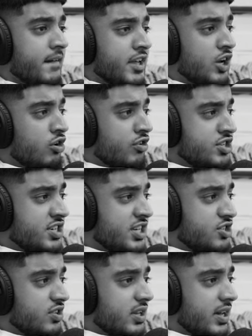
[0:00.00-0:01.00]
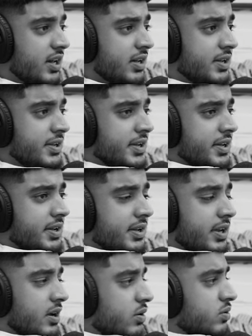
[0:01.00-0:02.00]
encouraging each other,
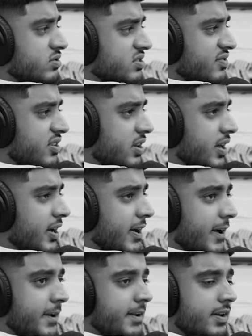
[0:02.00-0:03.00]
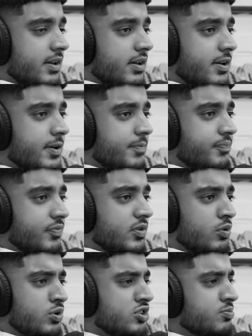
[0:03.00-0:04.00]
you know, stuff like that. And then
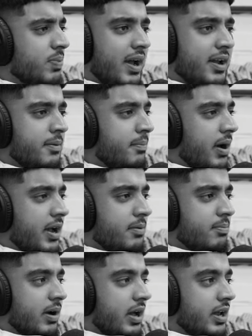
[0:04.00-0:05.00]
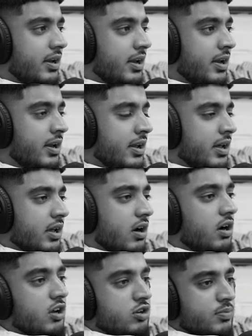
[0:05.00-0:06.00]
we were just batting, and
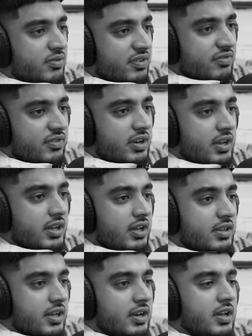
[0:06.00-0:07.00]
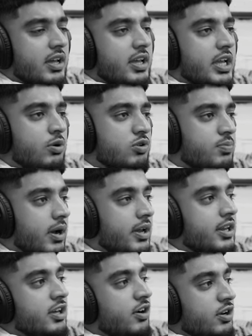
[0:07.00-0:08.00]
I got to my 50, and then he was
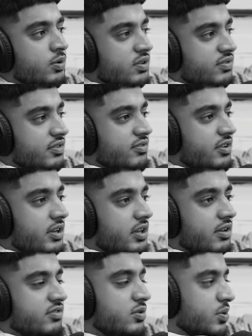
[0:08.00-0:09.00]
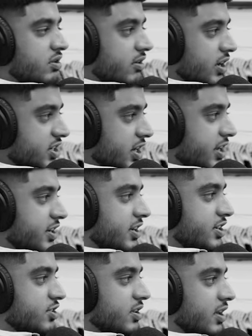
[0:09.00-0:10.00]
batting, he got to his 50, and obviously we're congratulating
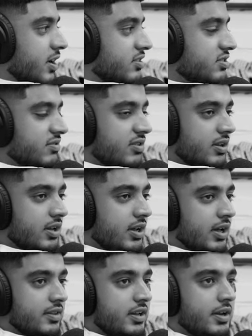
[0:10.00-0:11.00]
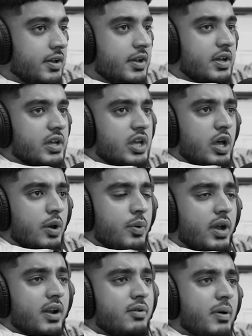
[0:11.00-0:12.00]
each other and stuff like that. And then
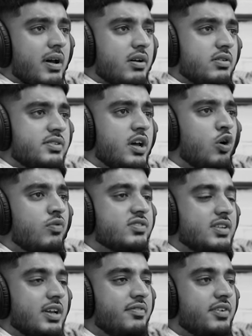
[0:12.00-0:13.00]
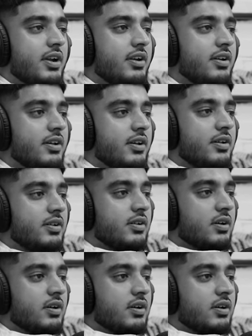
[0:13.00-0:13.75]
we had about 10 overs left, and